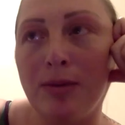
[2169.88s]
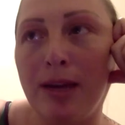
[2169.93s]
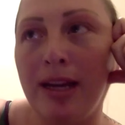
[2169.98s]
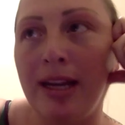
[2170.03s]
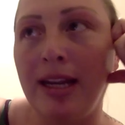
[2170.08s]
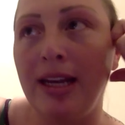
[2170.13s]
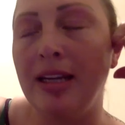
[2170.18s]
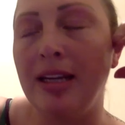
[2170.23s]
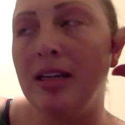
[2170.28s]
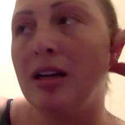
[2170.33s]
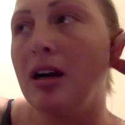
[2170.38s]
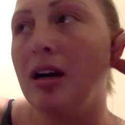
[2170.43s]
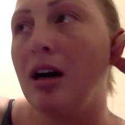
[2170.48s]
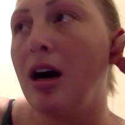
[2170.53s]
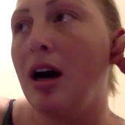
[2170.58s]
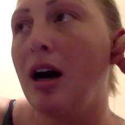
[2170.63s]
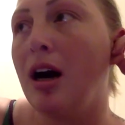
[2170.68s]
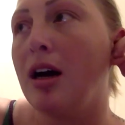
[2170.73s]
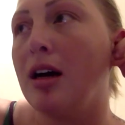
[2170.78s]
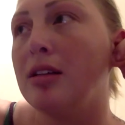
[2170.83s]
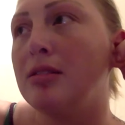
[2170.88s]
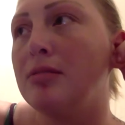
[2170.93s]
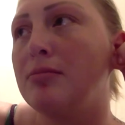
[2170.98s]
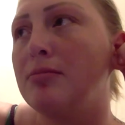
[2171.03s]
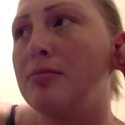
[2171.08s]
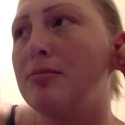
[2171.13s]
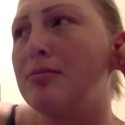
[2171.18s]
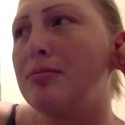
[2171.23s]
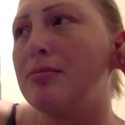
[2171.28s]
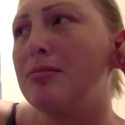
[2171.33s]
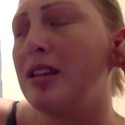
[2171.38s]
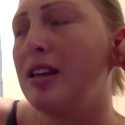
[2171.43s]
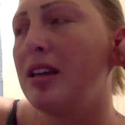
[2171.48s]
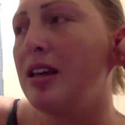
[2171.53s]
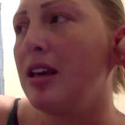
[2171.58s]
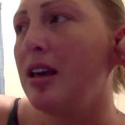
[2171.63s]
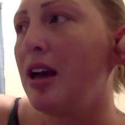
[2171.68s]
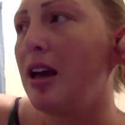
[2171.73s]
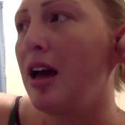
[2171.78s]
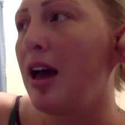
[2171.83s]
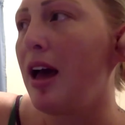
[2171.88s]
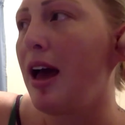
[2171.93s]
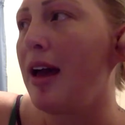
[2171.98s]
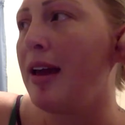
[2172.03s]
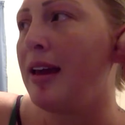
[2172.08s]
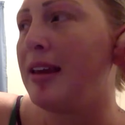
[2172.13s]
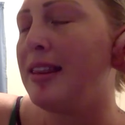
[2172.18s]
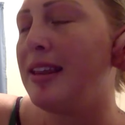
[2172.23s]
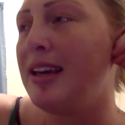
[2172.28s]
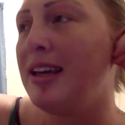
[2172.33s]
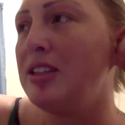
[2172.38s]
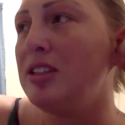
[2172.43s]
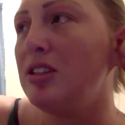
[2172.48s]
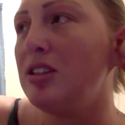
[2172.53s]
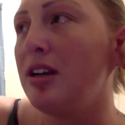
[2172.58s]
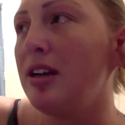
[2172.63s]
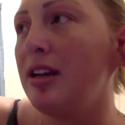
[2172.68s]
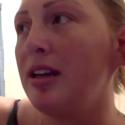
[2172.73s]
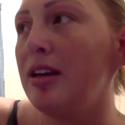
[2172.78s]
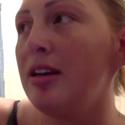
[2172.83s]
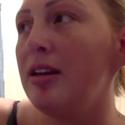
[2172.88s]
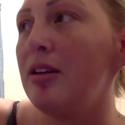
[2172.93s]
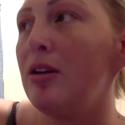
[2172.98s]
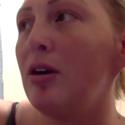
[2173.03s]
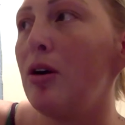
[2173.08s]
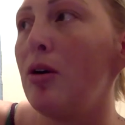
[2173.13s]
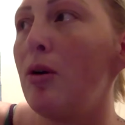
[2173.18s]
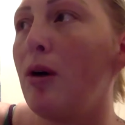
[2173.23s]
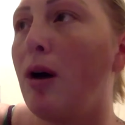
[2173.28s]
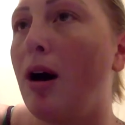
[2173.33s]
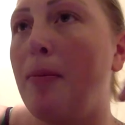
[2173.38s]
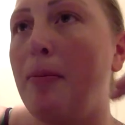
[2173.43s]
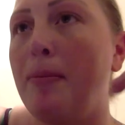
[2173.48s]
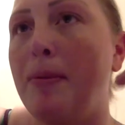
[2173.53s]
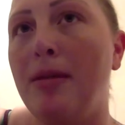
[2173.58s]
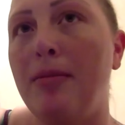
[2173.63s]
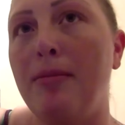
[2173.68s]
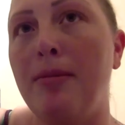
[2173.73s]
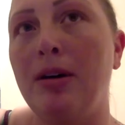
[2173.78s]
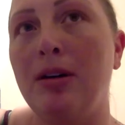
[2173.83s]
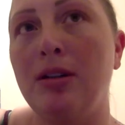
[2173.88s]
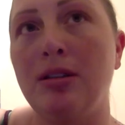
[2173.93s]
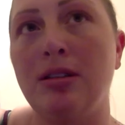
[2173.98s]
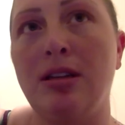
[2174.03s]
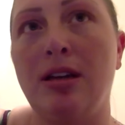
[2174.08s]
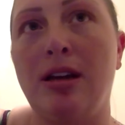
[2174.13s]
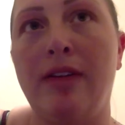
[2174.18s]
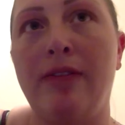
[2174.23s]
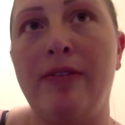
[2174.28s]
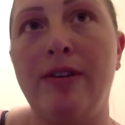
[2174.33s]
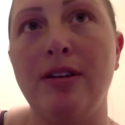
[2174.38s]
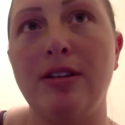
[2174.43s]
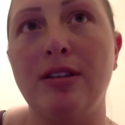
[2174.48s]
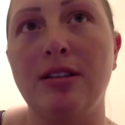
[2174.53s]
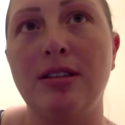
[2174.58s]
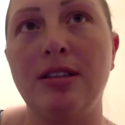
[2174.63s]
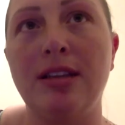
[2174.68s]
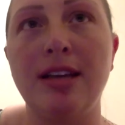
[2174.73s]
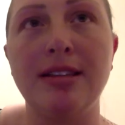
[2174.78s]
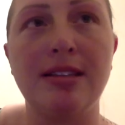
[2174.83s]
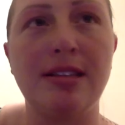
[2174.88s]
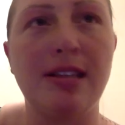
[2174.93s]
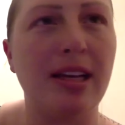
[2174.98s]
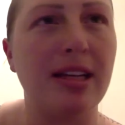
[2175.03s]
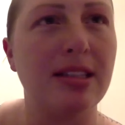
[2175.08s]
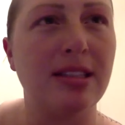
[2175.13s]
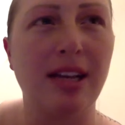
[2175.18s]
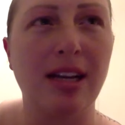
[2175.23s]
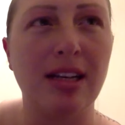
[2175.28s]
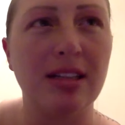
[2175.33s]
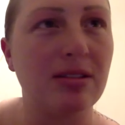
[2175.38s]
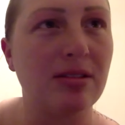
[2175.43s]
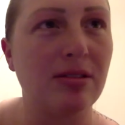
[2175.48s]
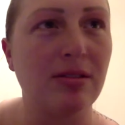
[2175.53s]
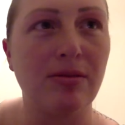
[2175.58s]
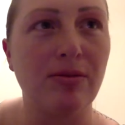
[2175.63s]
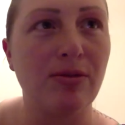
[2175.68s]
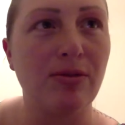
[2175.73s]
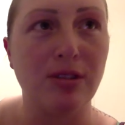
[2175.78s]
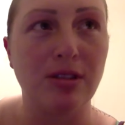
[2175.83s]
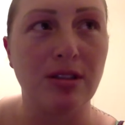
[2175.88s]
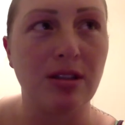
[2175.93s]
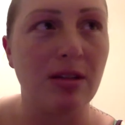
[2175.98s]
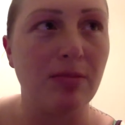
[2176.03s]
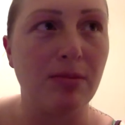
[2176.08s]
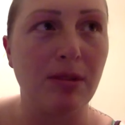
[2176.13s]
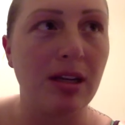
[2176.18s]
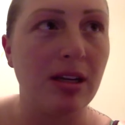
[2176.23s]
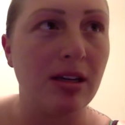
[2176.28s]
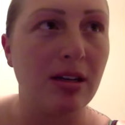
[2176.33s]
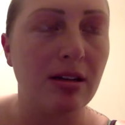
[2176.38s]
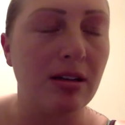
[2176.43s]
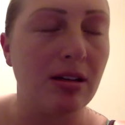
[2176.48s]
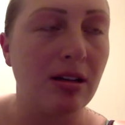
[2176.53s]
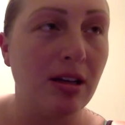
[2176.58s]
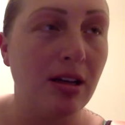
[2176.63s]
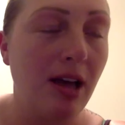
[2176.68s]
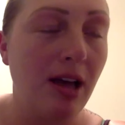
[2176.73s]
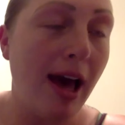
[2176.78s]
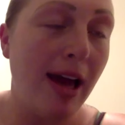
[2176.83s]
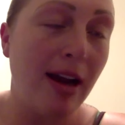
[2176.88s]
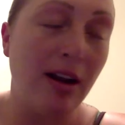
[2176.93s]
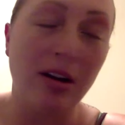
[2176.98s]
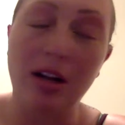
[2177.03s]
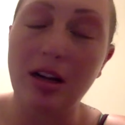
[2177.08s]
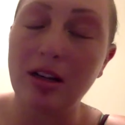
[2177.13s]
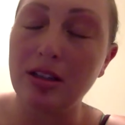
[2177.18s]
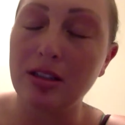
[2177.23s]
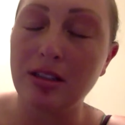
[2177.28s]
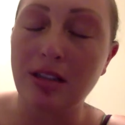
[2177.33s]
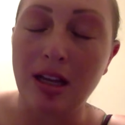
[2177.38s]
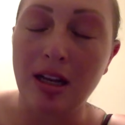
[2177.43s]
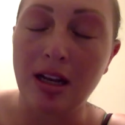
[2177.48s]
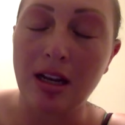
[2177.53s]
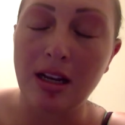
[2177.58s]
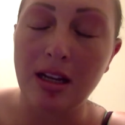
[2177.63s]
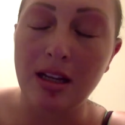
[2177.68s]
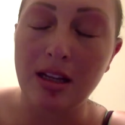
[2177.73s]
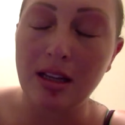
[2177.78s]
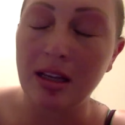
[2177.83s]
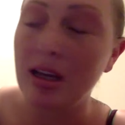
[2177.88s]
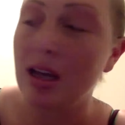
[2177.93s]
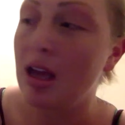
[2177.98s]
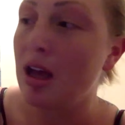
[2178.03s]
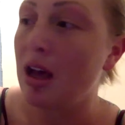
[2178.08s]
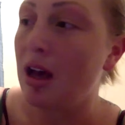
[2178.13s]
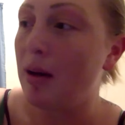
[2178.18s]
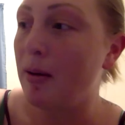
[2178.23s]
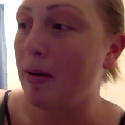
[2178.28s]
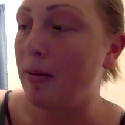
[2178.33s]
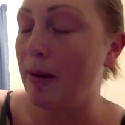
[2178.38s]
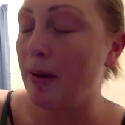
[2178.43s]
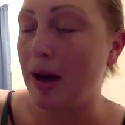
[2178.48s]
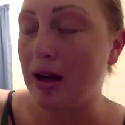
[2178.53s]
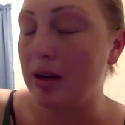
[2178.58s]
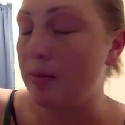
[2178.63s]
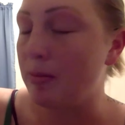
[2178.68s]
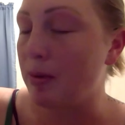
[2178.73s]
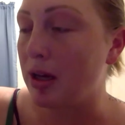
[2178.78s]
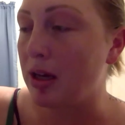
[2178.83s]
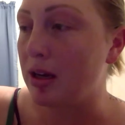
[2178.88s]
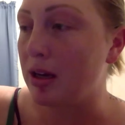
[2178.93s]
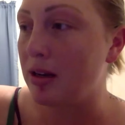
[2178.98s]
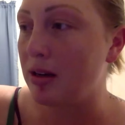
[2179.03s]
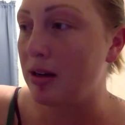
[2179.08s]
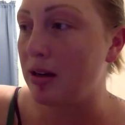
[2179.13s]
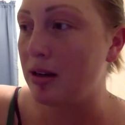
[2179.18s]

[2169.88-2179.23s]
waiting. Uh I think he's trying to go up in the military first because he has to take a test for something. I don't understand anything about it, but